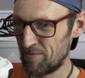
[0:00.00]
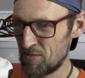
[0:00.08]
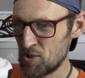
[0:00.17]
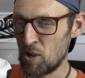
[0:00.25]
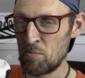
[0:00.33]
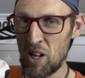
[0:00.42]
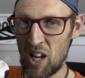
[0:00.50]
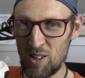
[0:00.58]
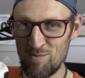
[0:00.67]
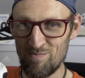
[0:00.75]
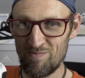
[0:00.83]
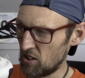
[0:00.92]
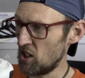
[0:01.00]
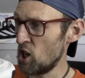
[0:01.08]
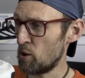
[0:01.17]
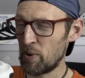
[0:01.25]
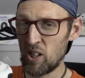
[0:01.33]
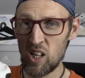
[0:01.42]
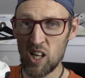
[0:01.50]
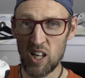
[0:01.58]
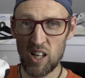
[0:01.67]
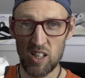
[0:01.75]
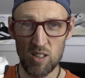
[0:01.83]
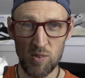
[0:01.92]
Someday. The upper
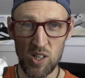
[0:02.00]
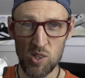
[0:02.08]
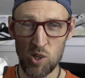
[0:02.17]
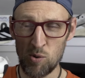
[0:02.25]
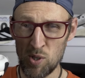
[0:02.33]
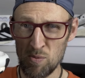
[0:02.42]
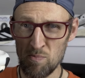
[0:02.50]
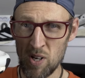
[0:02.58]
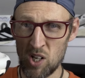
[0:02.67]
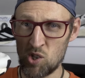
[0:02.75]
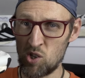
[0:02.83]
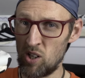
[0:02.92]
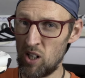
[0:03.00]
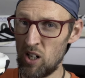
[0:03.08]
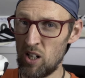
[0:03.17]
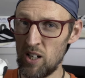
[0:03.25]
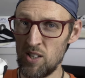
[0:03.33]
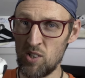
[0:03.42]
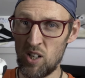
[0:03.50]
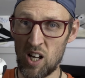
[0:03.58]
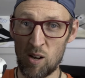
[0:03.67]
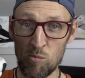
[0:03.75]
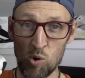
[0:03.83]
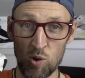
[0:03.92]
here in the V2 is much lighter
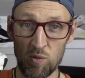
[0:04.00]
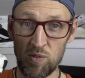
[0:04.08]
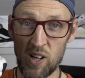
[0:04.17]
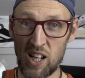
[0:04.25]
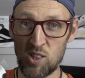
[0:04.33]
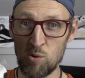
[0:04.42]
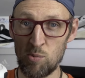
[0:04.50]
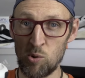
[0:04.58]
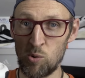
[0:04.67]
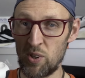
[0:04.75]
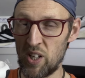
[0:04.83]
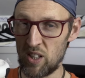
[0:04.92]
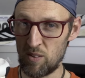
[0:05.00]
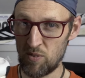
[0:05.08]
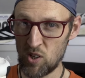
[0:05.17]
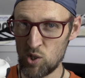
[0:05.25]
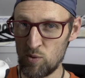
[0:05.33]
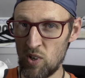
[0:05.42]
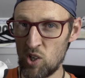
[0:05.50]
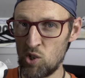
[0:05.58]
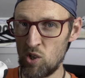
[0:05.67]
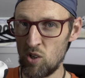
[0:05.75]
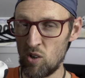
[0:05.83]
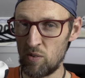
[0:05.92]
and more flexible than the first
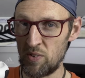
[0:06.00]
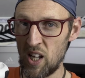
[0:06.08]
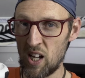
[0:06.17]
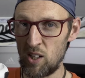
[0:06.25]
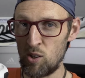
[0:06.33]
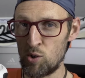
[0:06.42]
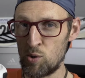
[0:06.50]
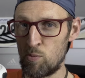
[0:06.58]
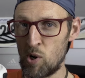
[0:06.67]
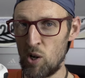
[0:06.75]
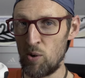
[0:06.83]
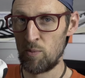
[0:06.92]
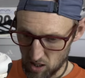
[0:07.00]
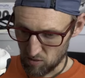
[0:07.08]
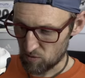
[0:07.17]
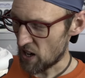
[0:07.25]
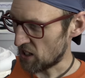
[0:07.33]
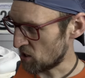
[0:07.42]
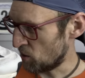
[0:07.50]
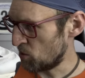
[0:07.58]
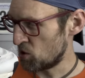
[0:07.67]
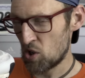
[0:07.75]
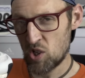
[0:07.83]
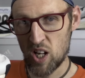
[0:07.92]
version of the Adios Pro. In fact, I
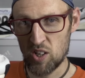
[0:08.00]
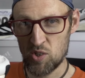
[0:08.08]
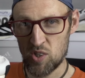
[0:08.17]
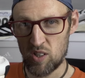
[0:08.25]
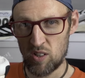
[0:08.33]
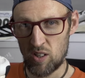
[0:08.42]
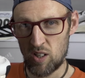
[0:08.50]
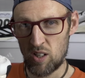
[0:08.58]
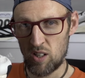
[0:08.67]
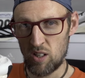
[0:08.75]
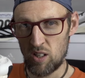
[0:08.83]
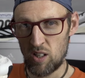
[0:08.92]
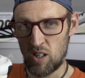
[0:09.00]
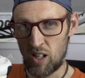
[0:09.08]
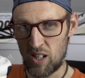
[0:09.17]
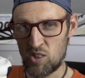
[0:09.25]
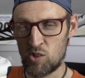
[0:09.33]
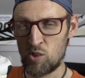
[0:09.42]
would suggest it is